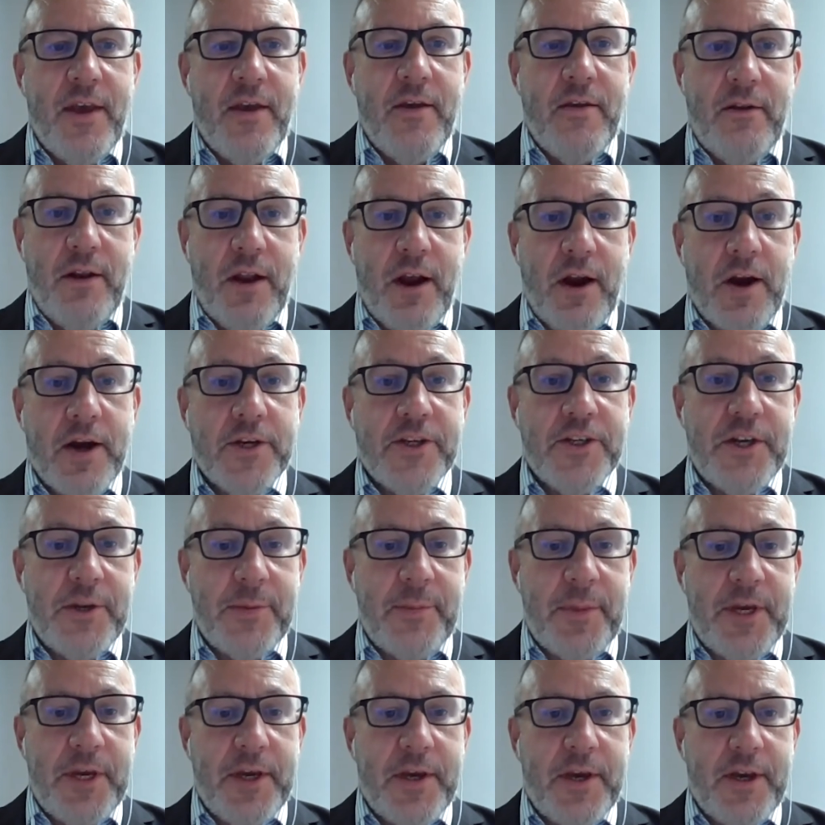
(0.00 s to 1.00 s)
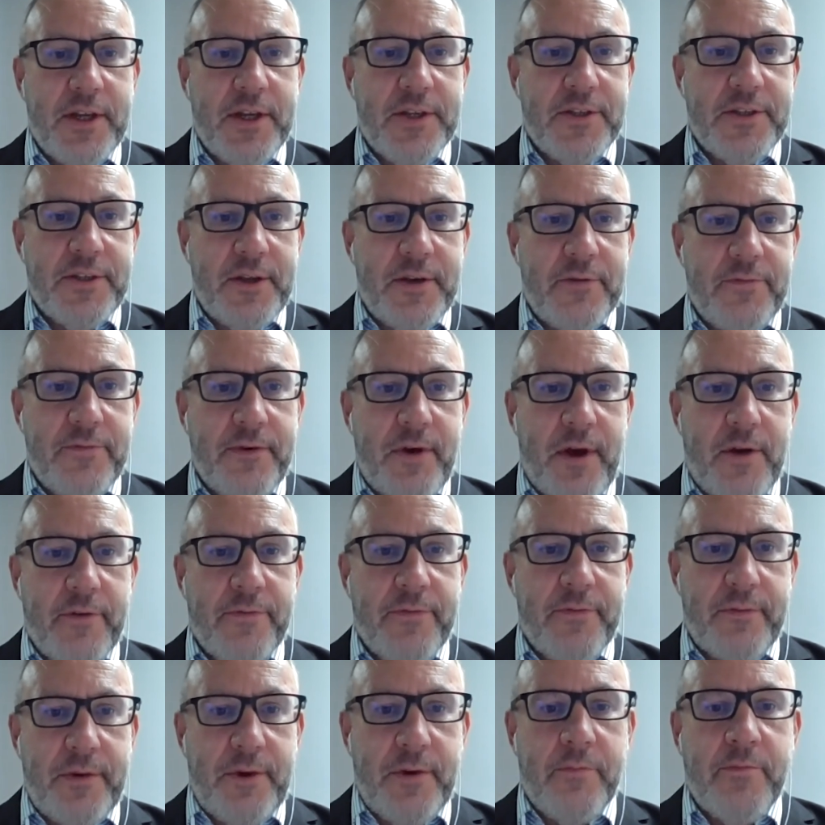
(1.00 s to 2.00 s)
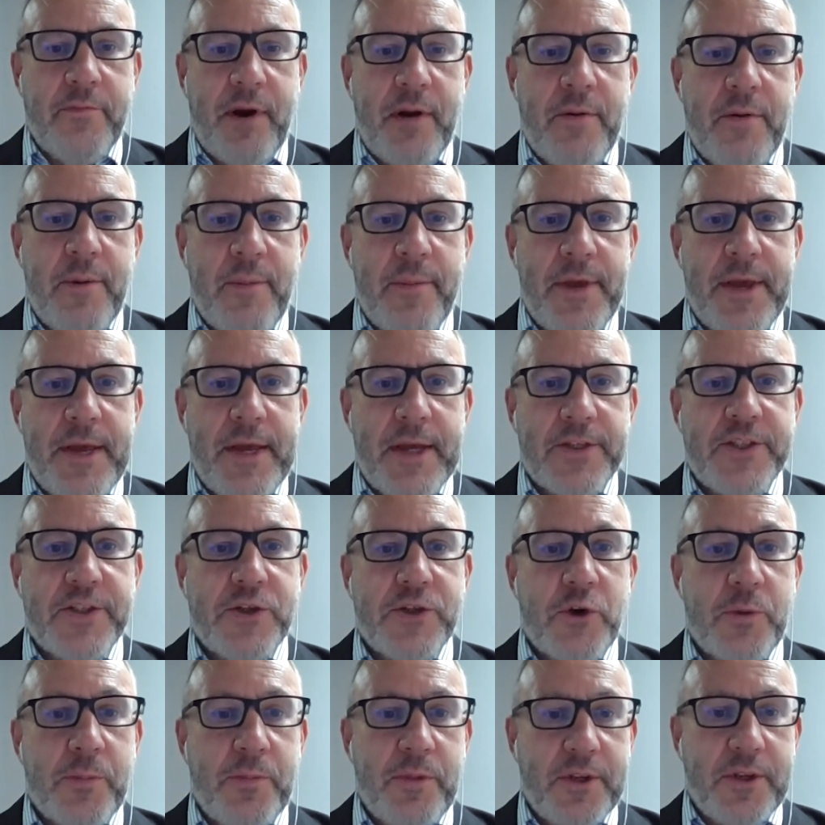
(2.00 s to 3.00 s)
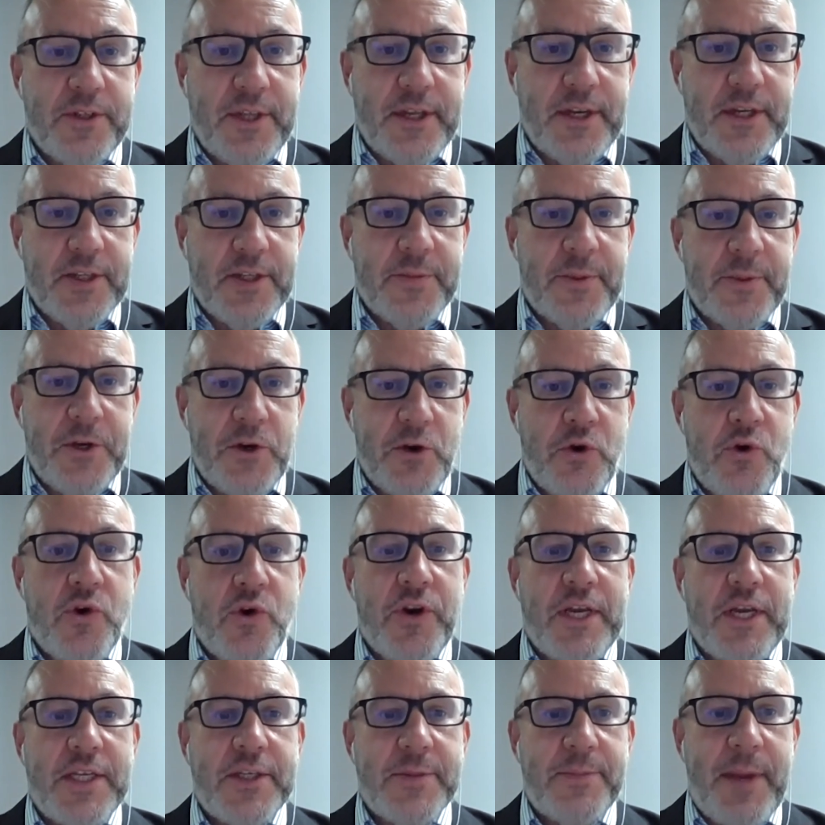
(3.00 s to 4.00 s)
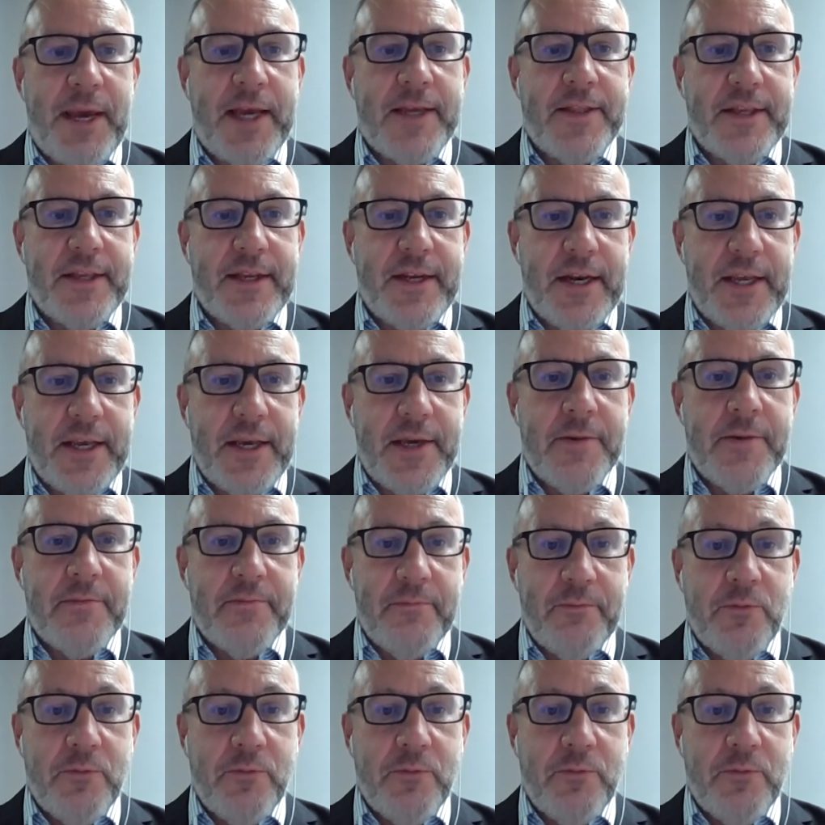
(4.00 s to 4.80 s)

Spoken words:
largely because of probably a surplus that has been unexpectedly